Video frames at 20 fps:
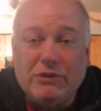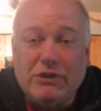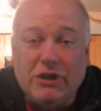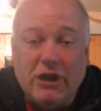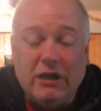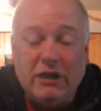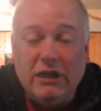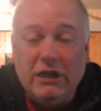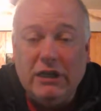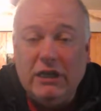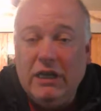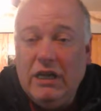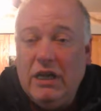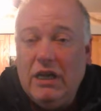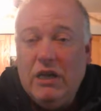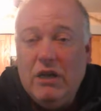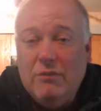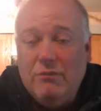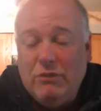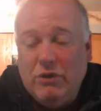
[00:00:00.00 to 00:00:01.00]
suddenly
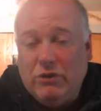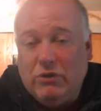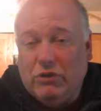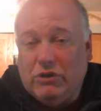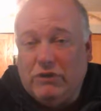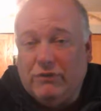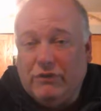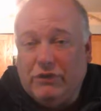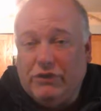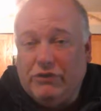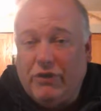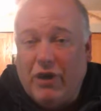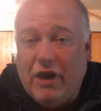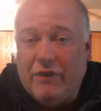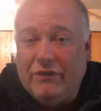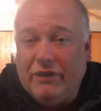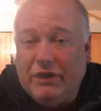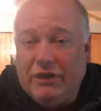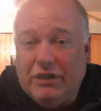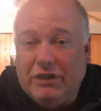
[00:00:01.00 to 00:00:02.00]
because of a
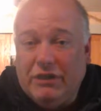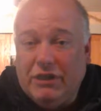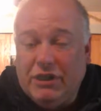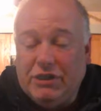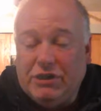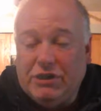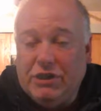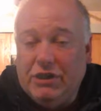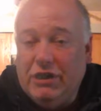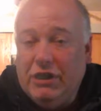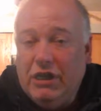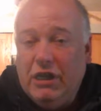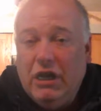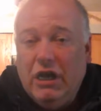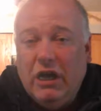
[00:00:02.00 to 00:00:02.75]
driving condition,